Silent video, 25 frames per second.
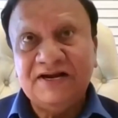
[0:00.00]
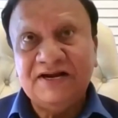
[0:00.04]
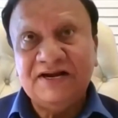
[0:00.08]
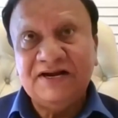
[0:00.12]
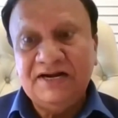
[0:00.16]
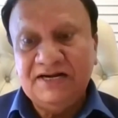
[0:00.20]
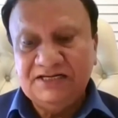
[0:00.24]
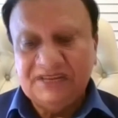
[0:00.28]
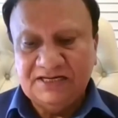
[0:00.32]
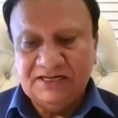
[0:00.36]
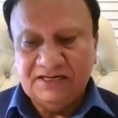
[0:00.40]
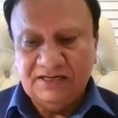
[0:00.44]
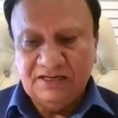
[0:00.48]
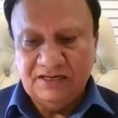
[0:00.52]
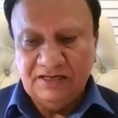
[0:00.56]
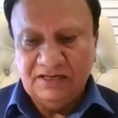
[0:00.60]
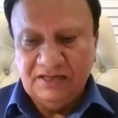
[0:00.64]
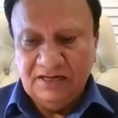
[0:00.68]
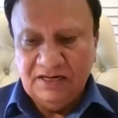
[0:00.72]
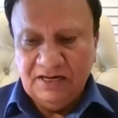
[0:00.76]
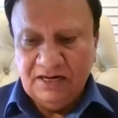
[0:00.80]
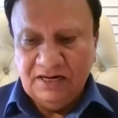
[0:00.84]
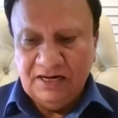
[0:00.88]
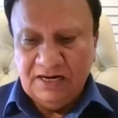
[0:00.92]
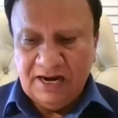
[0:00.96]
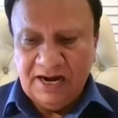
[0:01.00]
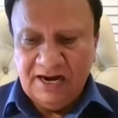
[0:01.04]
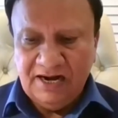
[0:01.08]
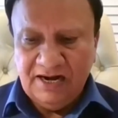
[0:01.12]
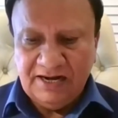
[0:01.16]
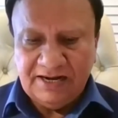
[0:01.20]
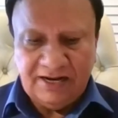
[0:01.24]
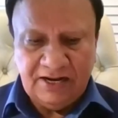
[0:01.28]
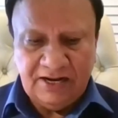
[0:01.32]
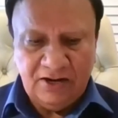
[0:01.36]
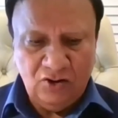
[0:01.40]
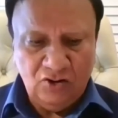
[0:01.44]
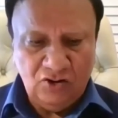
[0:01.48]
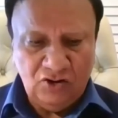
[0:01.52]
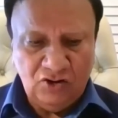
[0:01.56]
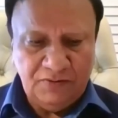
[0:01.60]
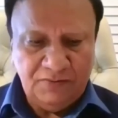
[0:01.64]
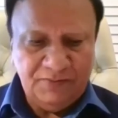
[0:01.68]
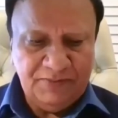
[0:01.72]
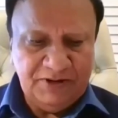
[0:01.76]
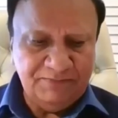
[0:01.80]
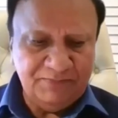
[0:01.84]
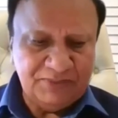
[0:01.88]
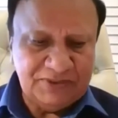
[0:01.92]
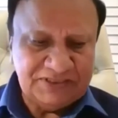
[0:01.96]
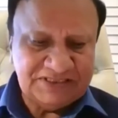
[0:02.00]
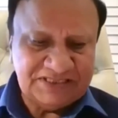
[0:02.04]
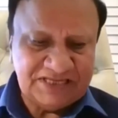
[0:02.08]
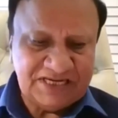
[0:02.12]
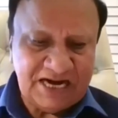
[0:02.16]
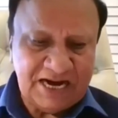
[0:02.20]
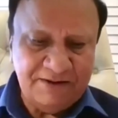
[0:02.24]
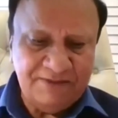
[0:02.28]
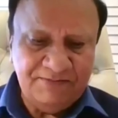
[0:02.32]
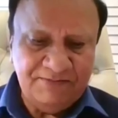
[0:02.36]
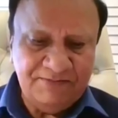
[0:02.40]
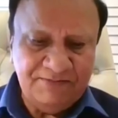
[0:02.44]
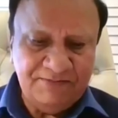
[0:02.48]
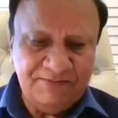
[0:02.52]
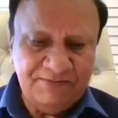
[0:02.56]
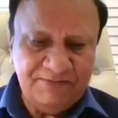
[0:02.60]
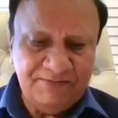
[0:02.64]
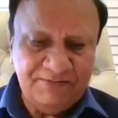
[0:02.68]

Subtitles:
condition and cannot be prescribed